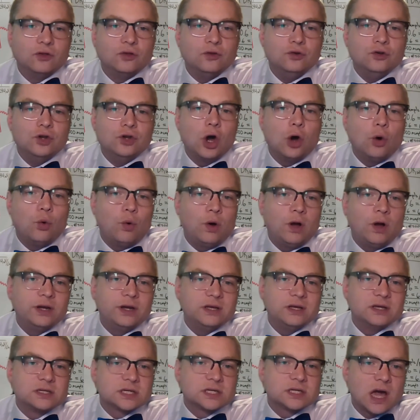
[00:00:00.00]
no one
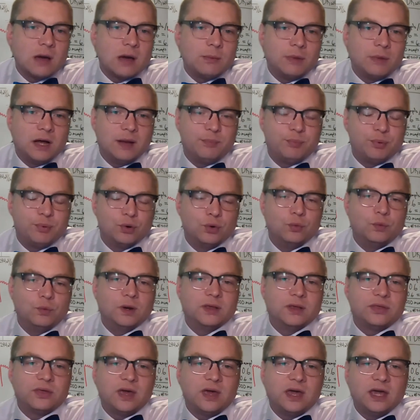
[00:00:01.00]
has come up
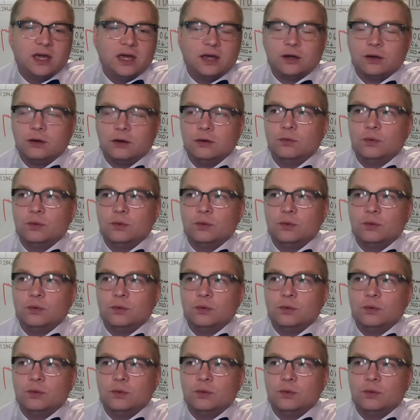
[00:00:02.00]
with a